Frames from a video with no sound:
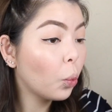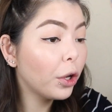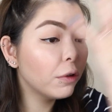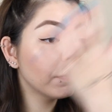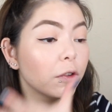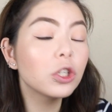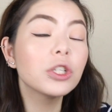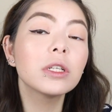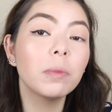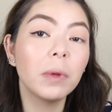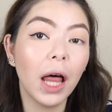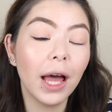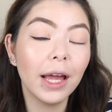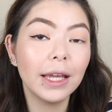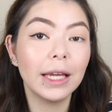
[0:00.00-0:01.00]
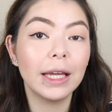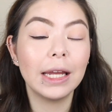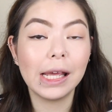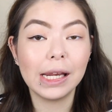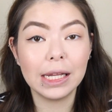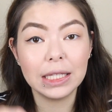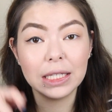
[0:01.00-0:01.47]
When you first apply it
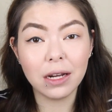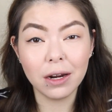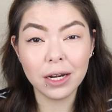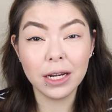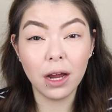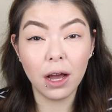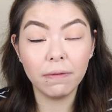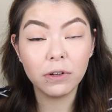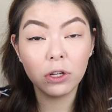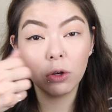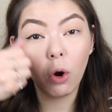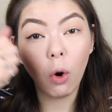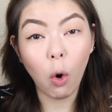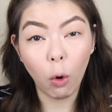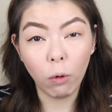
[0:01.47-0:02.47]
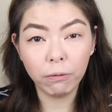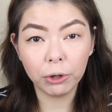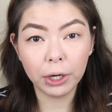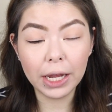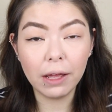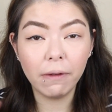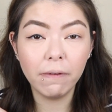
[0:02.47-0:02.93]
and it's not enough and you go over
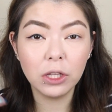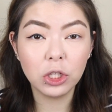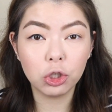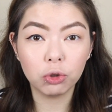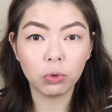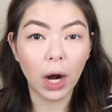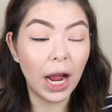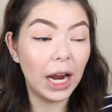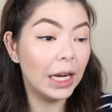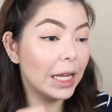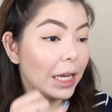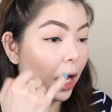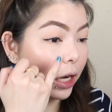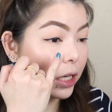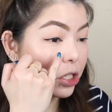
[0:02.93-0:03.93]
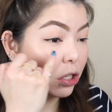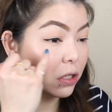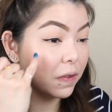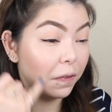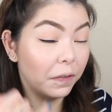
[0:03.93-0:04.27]
it, if it's dried, it kind of starts